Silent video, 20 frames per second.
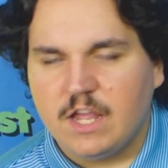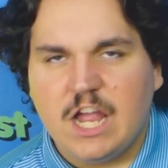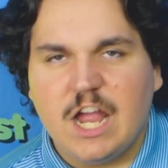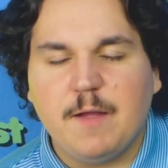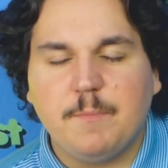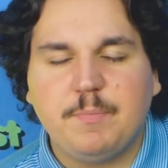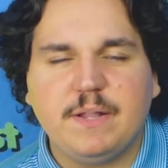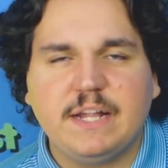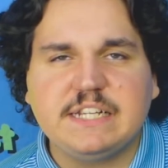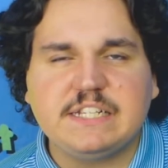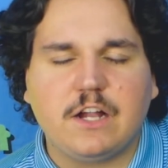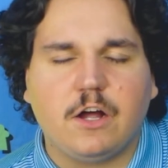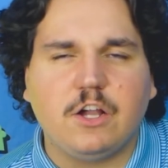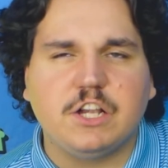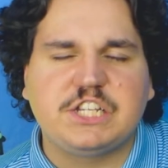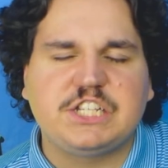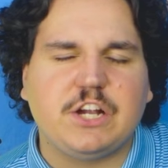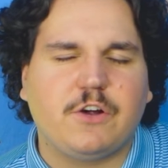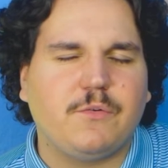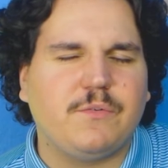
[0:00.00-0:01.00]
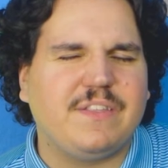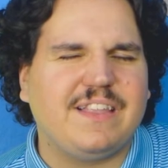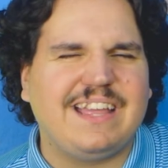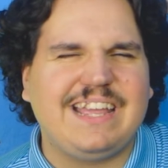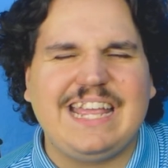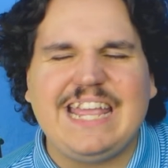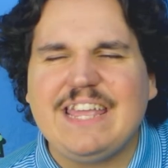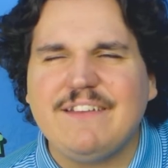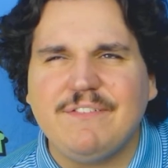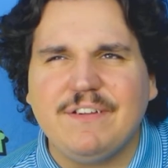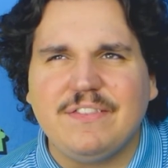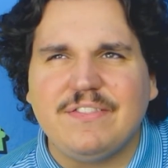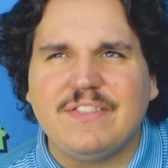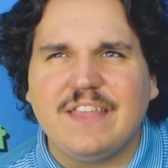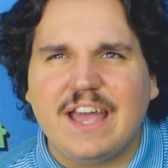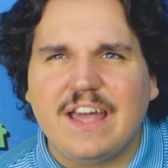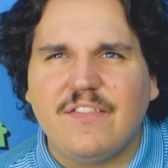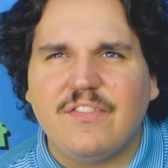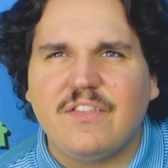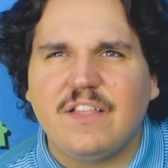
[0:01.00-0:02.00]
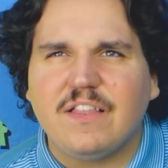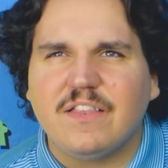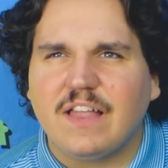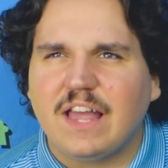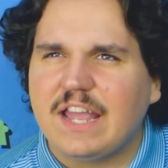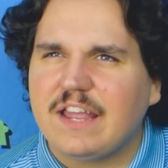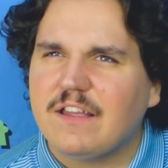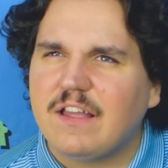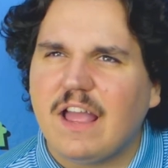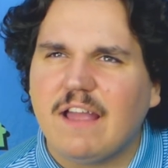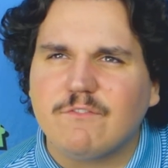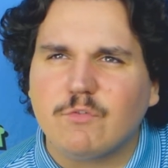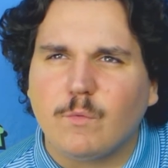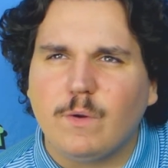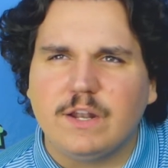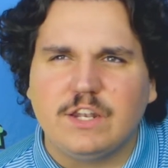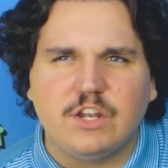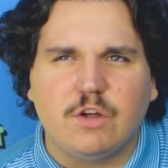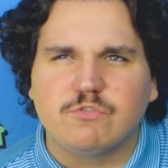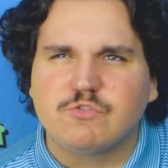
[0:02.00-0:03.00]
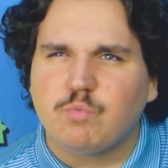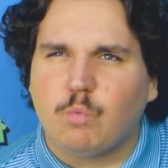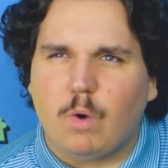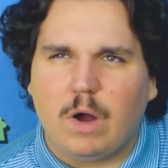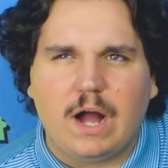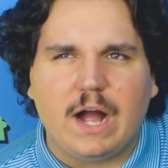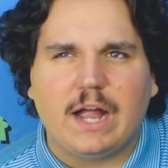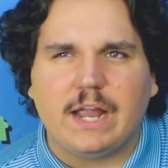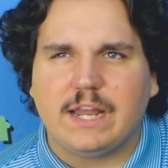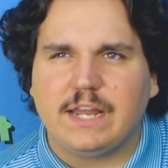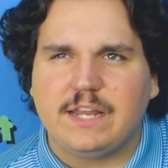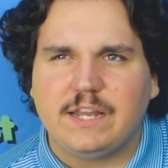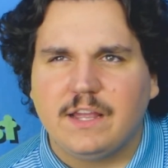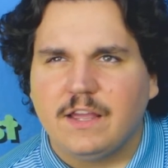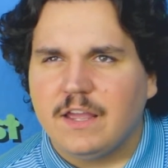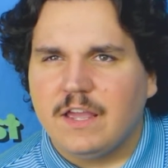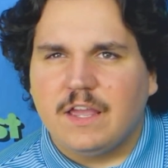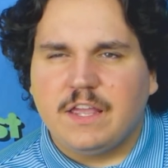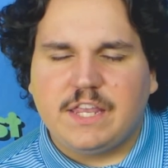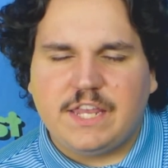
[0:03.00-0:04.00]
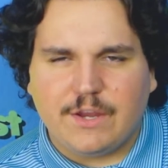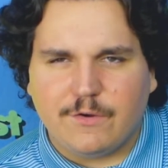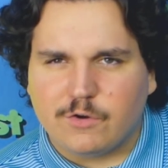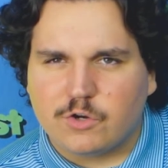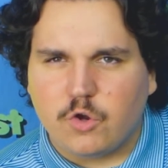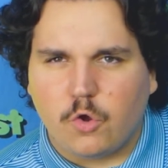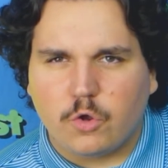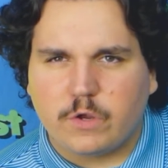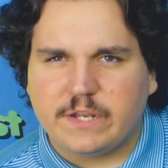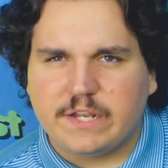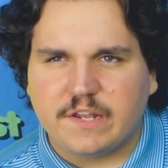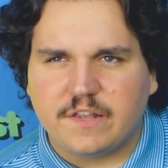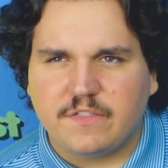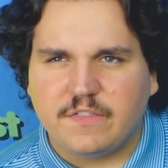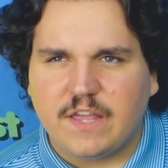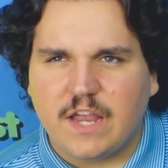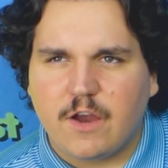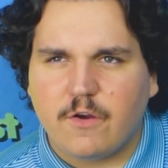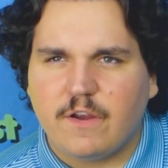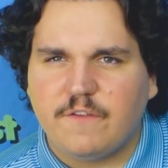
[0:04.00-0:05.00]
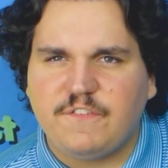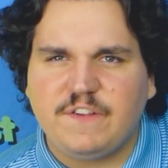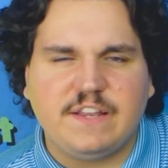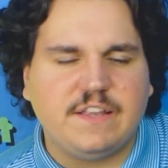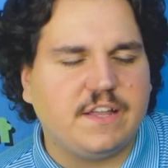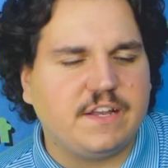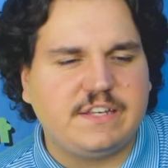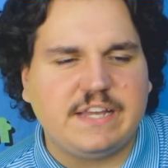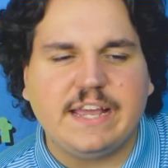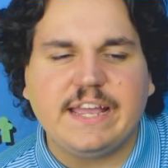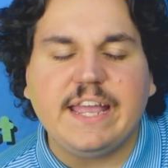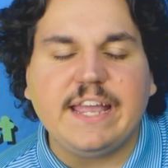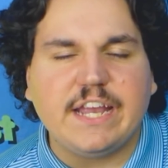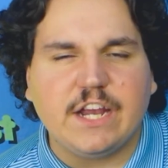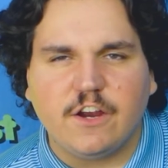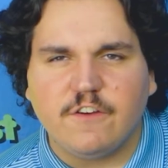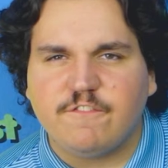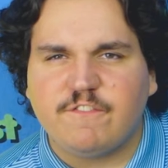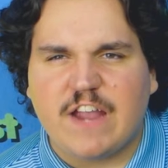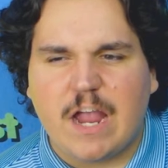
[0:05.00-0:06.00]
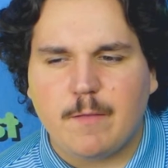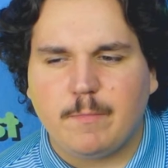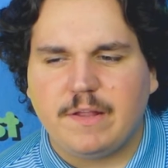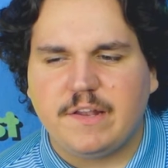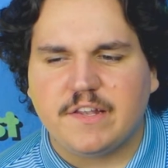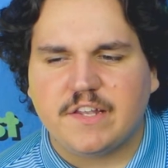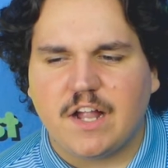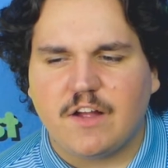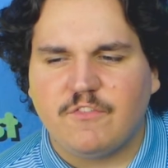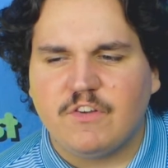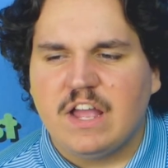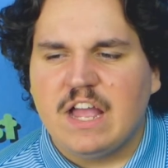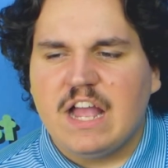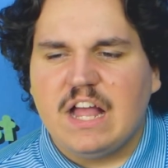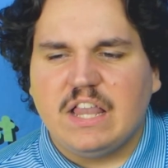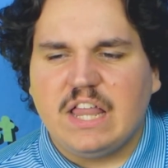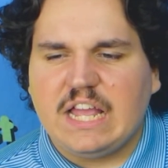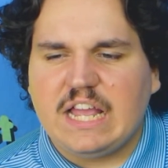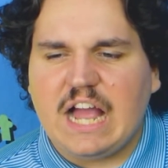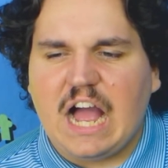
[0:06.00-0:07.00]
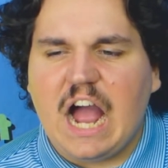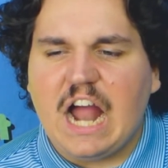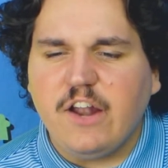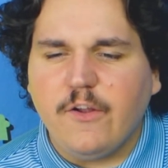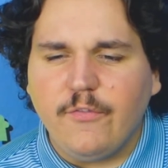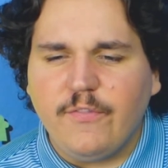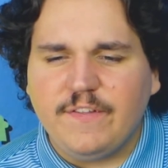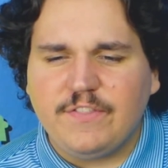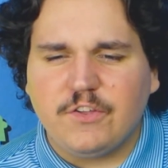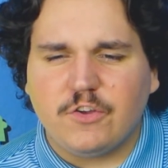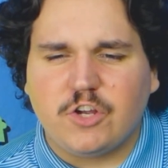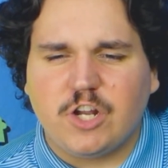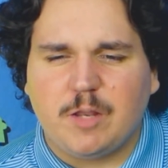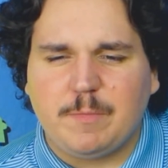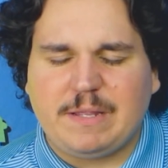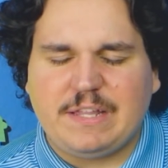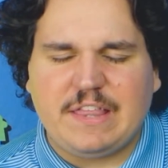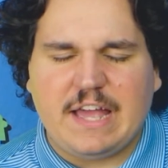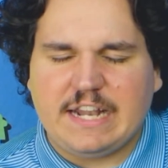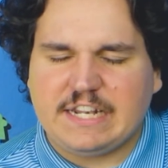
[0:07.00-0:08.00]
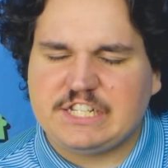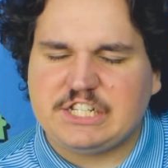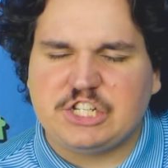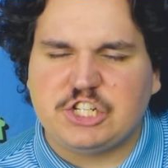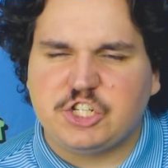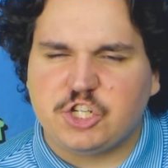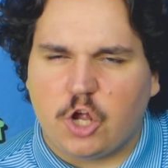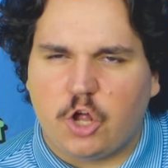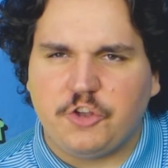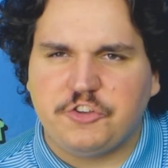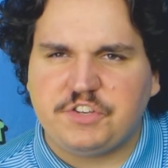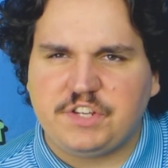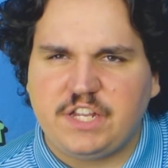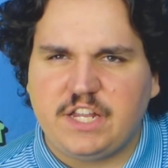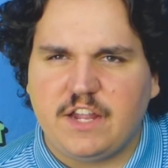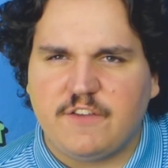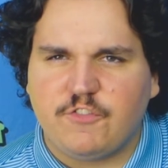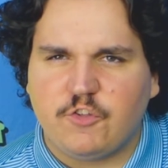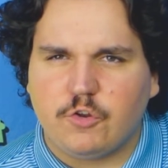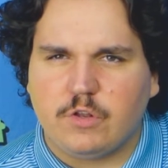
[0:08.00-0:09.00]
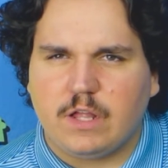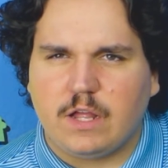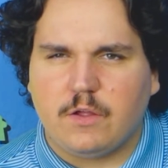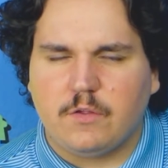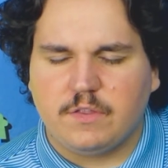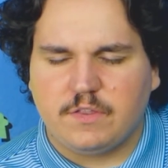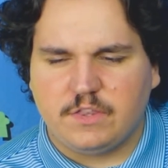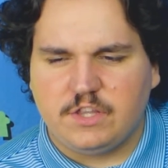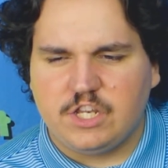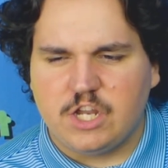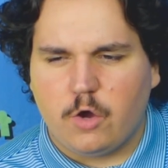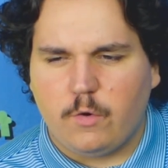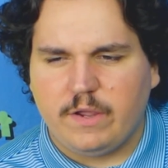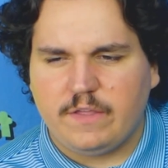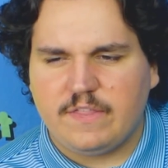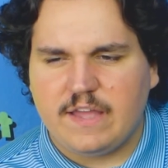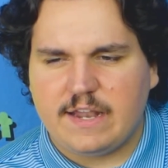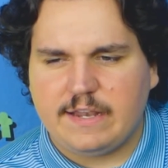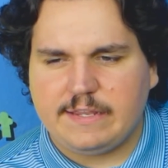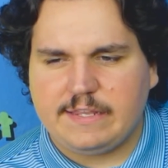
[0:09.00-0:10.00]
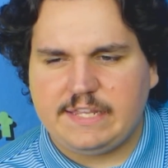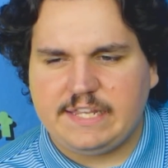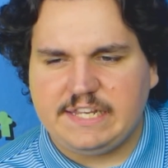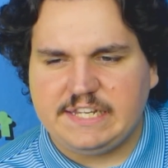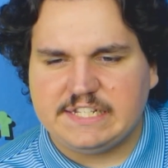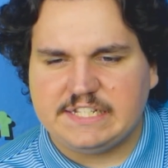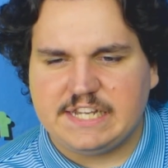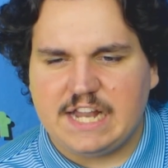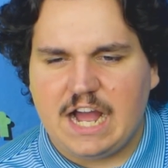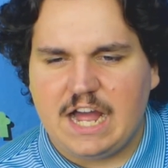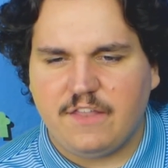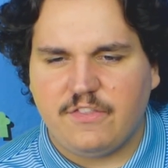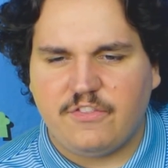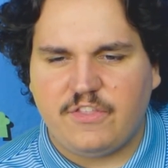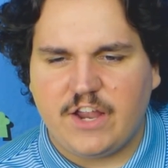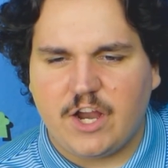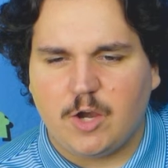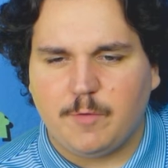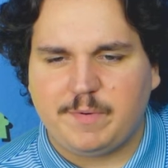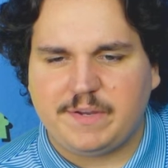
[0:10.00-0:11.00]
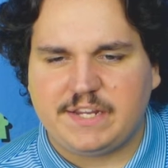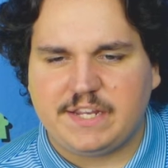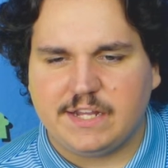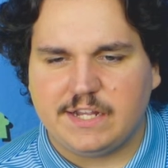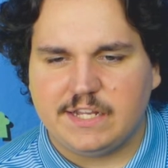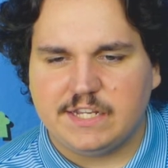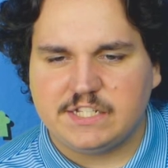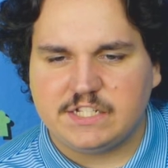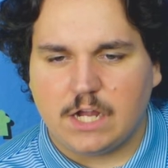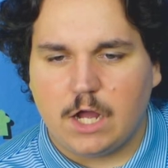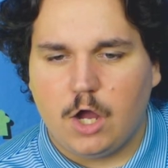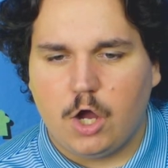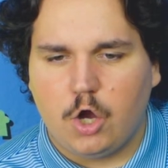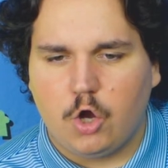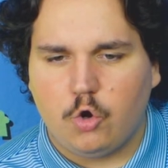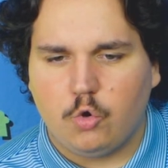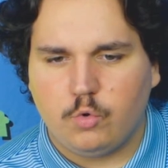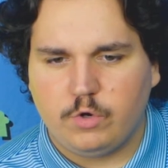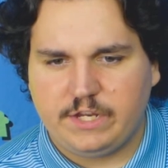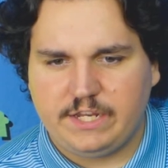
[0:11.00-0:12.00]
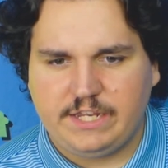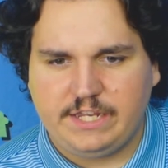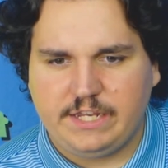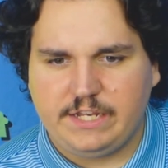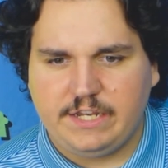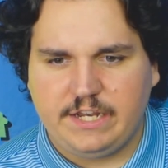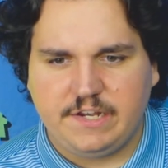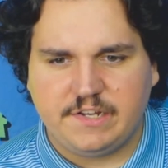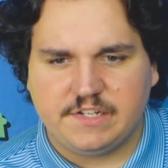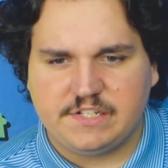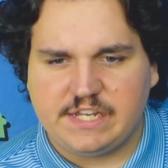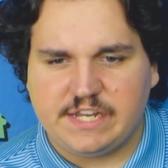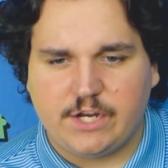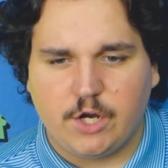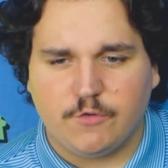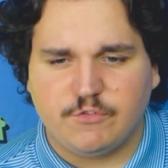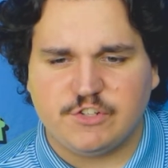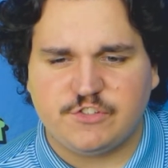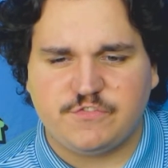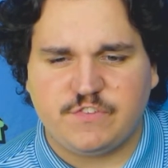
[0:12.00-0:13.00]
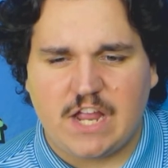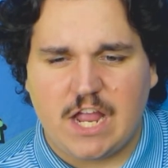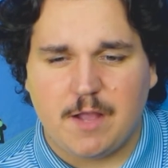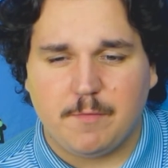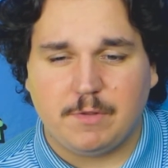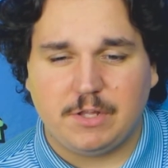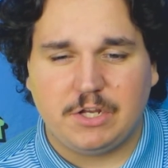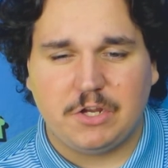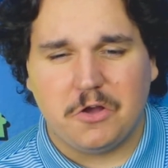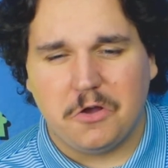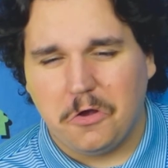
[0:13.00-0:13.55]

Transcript: And plus, also, even then, everyone knows why Kieran Culkin isn't there. If he, taking care of family and stuff, I don't think they're going to be that salty if they're knowing that he's not there because, he needs to take care of his family.